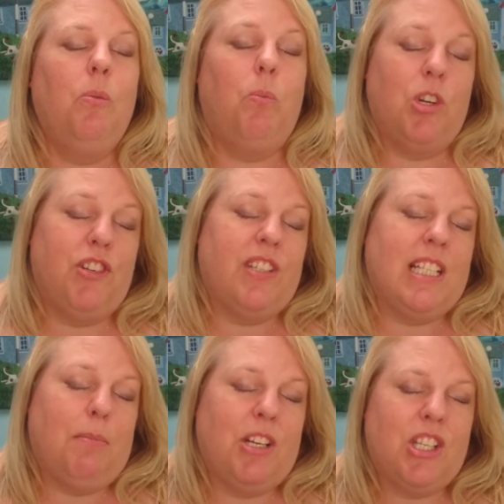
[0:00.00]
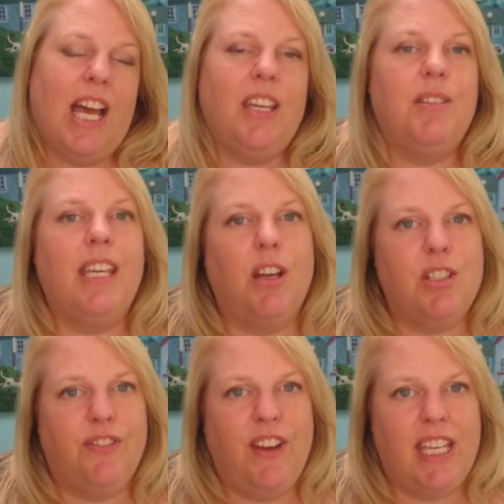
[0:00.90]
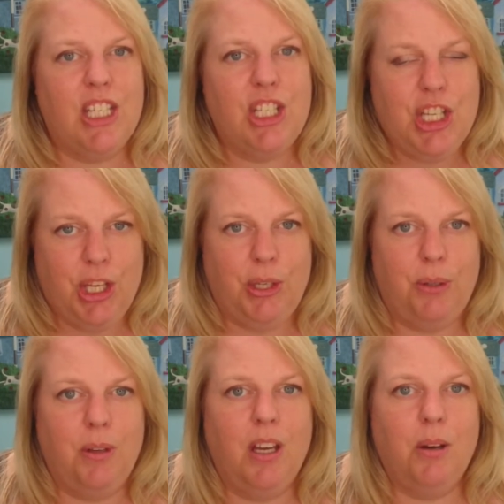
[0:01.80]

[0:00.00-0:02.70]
Once you've established that, you then go to phase two,